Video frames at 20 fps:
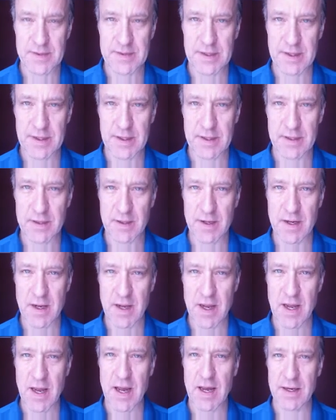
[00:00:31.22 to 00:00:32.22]
say that
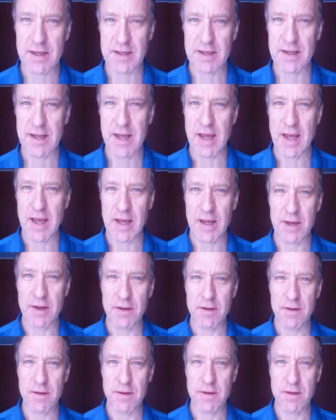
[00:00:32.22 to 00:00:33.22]
hate
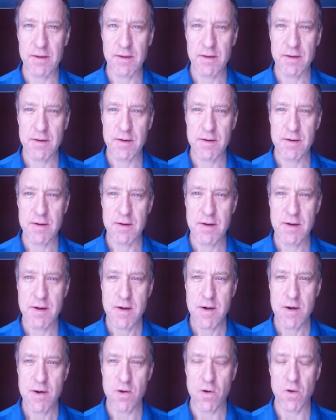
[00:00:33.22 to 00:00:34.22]
can,
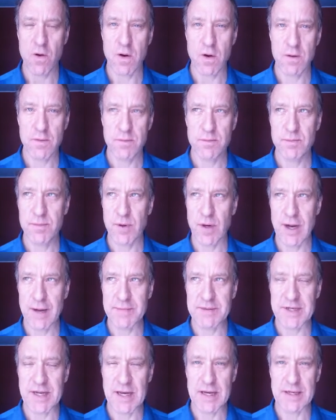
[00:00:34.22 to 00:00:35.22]
or
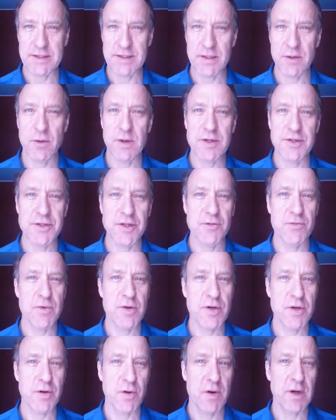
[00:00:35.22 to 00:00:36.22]
perhaps to ask the question
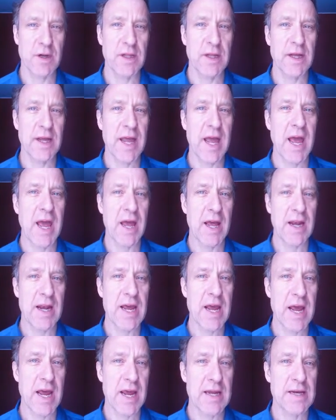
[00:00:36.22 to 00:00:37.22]
rhetorically, can
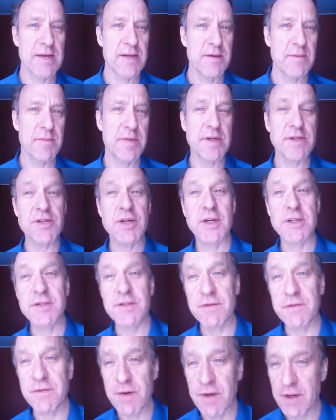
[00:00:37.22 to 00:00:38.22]
hate be
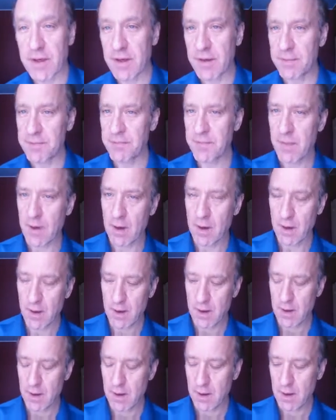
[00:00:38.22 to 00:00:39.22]
justified?
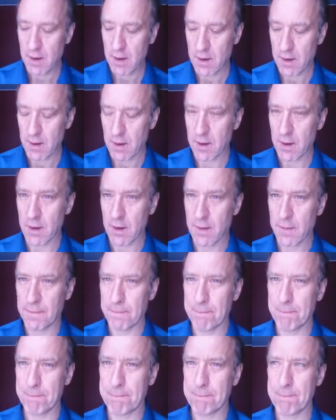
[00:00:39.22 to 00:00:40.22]

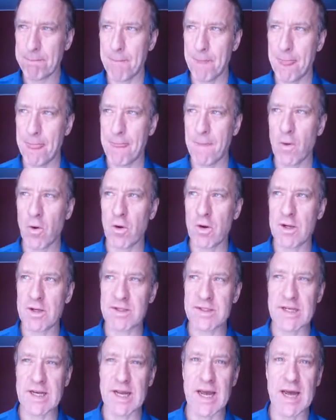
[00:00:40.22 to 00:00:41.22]
Um, or
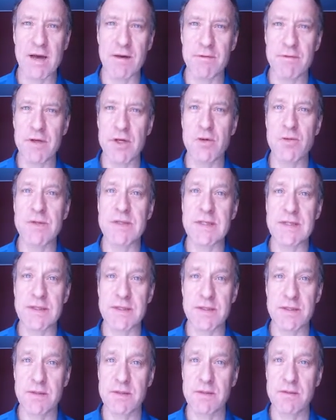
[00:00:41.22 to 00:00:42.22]
does it have
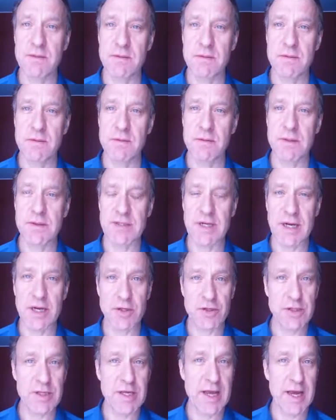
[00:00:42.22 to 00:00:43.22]
uses? Does it
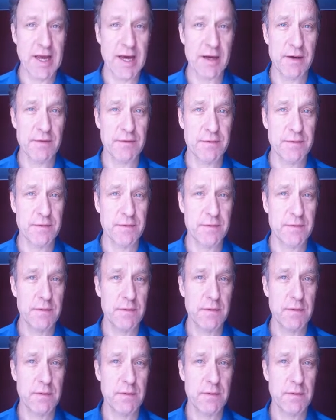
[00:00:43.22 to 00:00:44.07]
actually have